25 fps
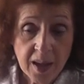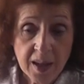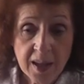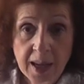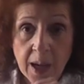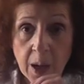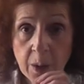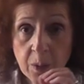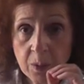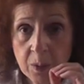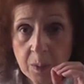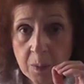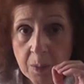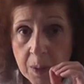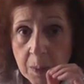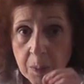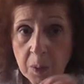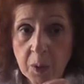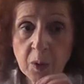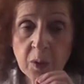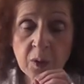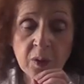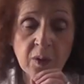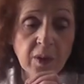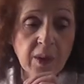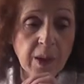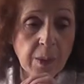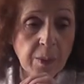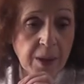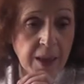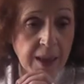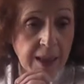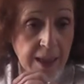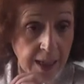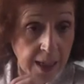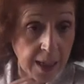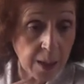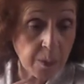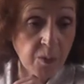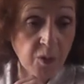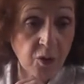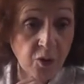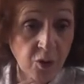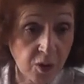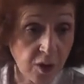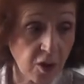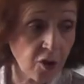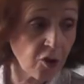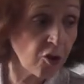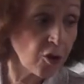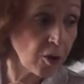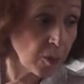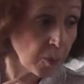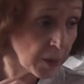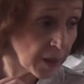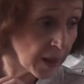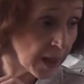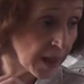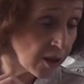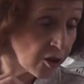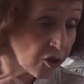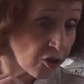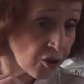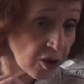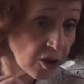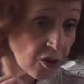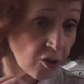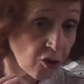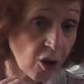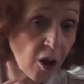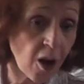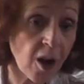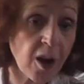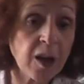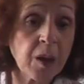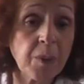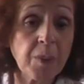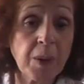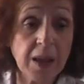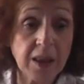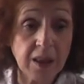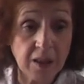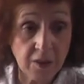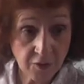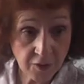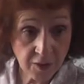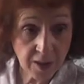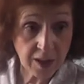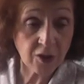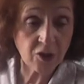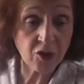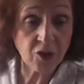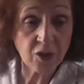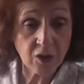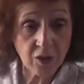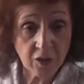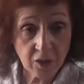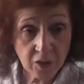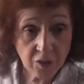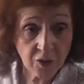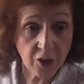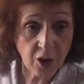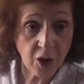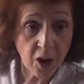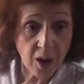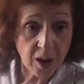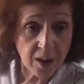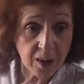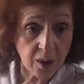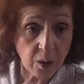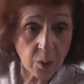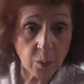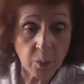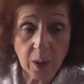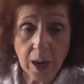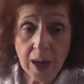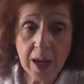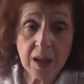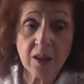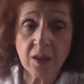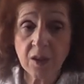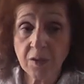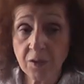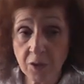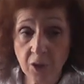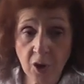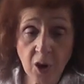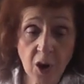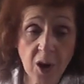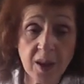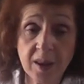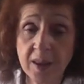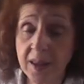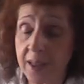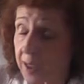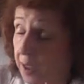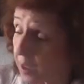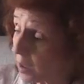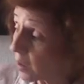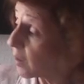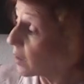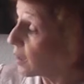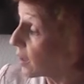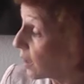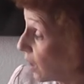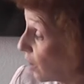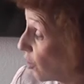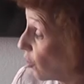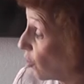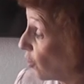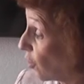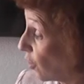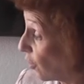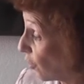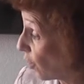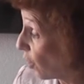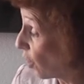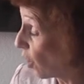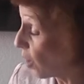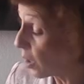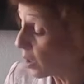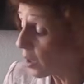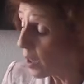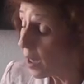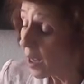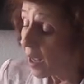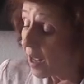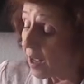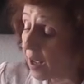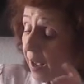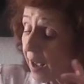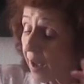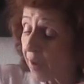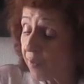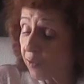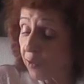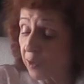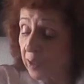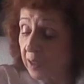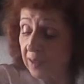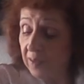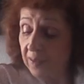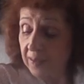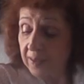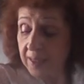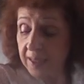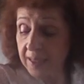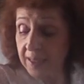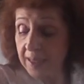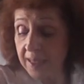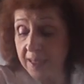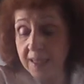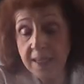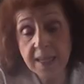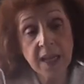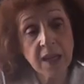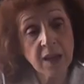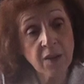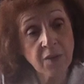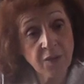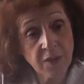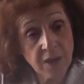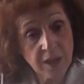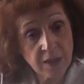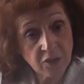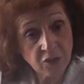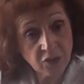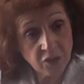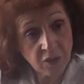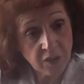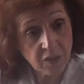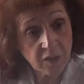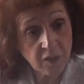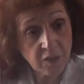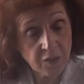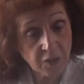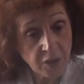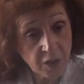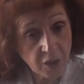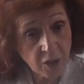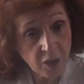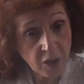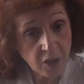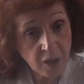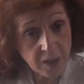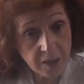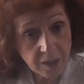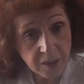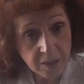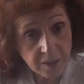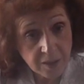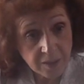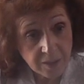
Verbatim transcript: Now, remember some of the names for the tribulation talk about the vengeance of God, the wrath of God, the indignation of God. Have we seen the day of vengeance of our God?